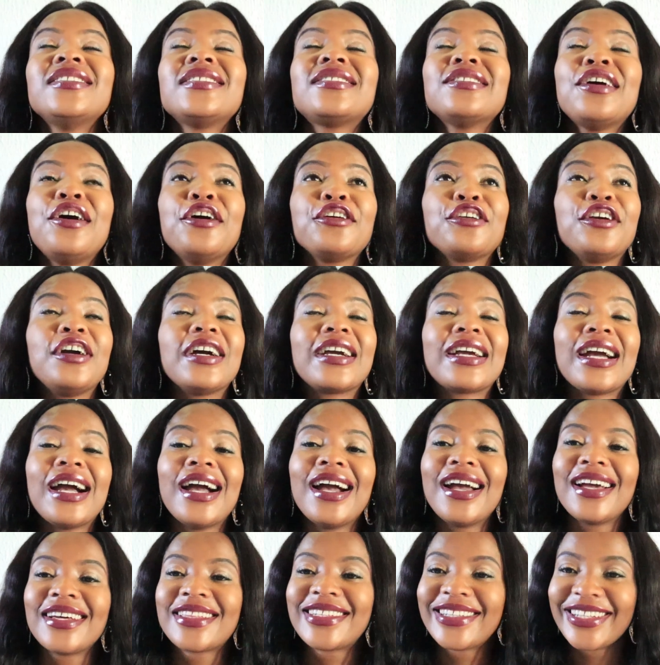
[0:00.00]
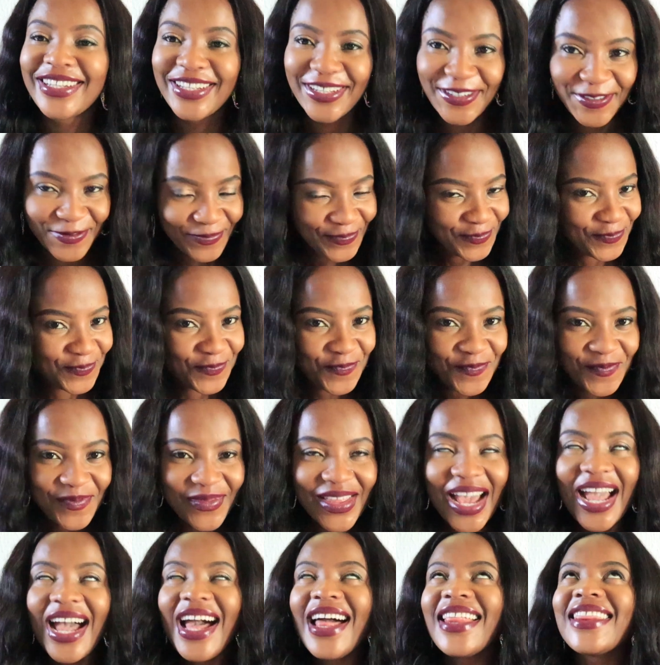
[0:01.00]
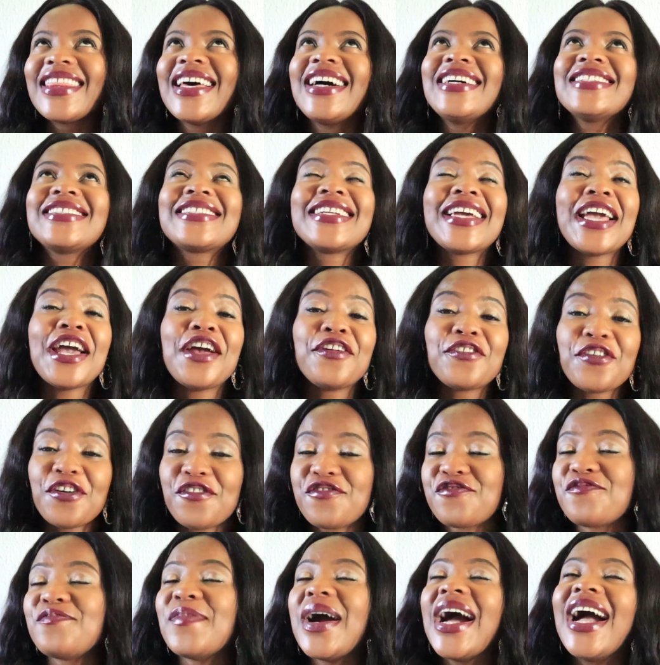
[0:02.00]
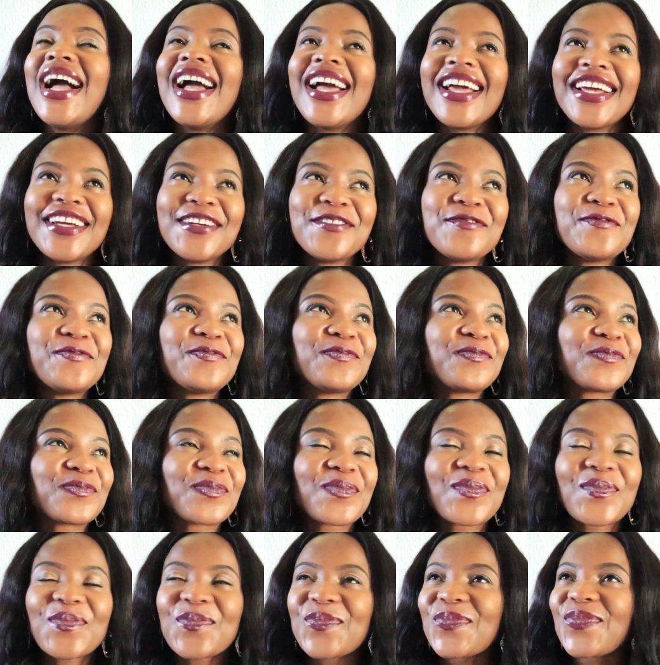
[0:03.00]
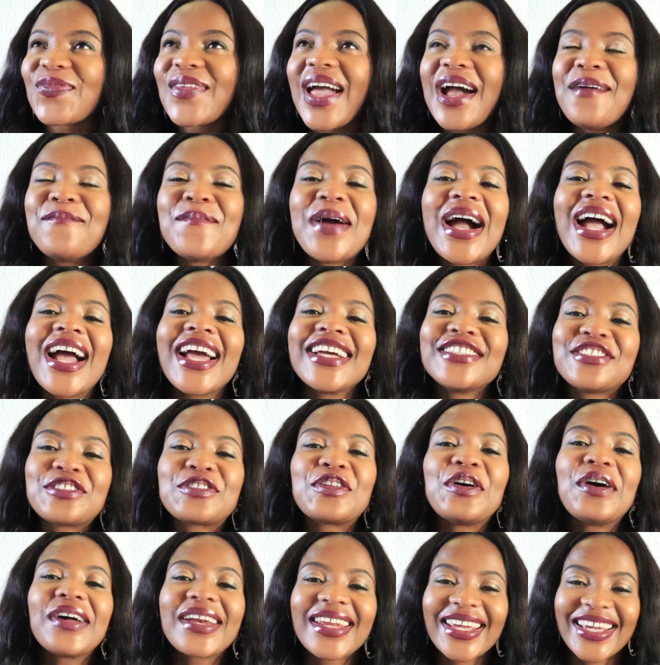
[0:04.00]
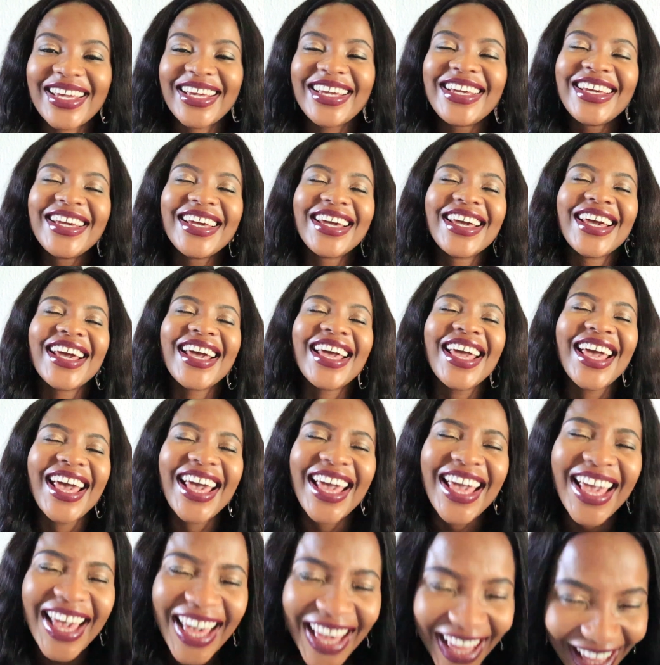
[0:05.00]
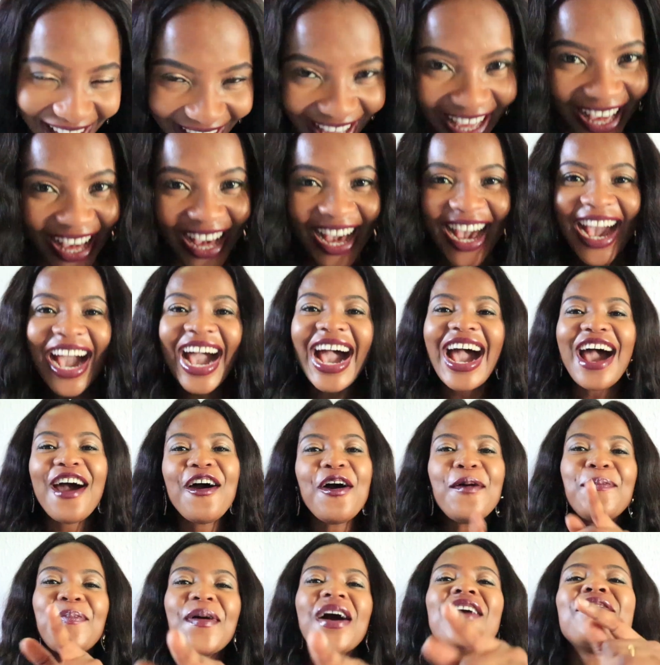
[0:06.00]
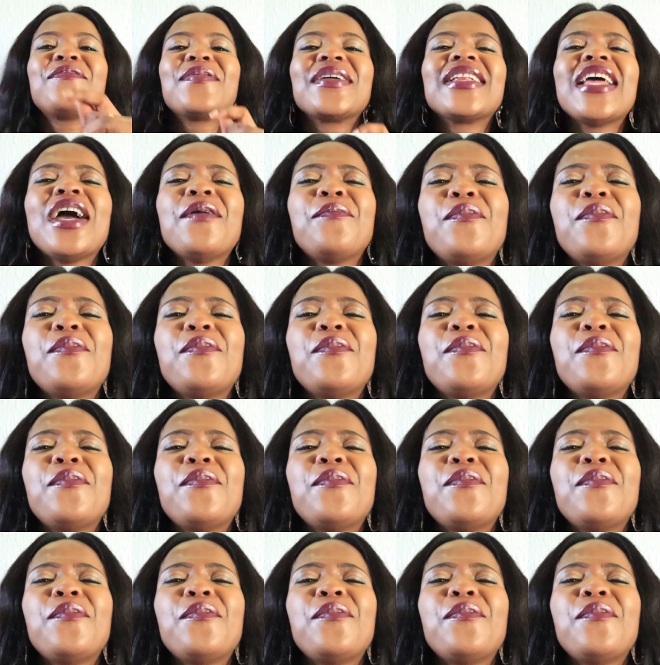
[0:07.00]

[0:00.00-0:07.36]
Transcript: So you guys, that's the end of my story. I hope I've been